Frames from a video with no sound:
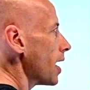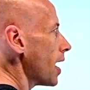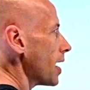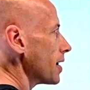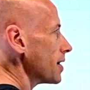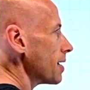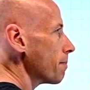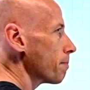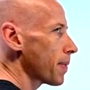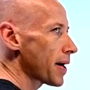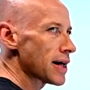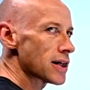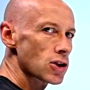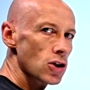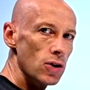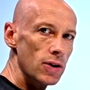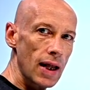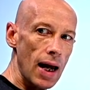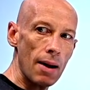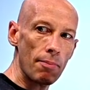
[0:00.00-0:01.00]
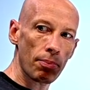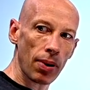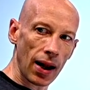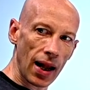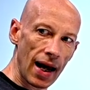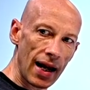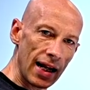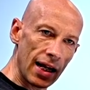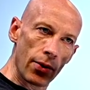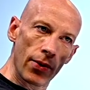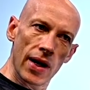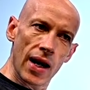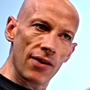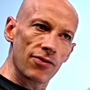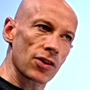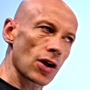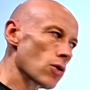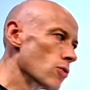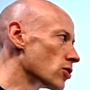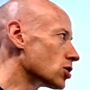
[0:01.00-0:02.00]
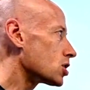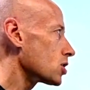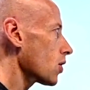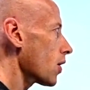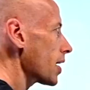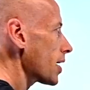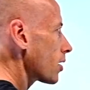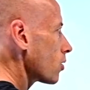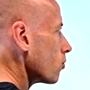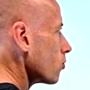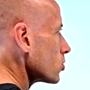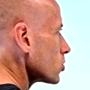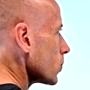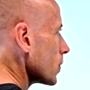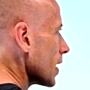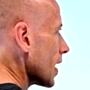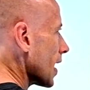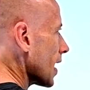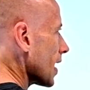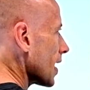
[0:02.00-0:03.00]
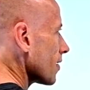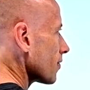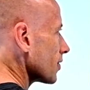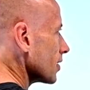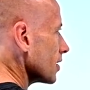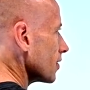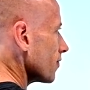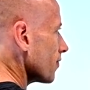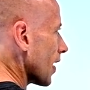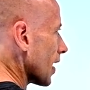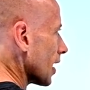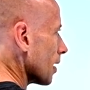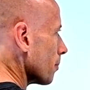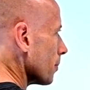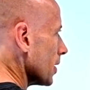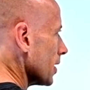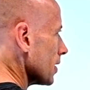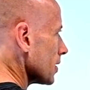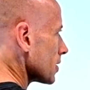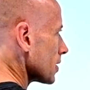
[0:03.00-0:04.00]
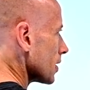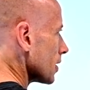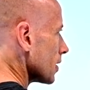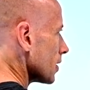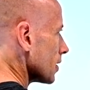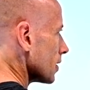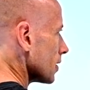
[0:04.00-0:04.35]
And then based on that planning, we have those cycles, we have the development.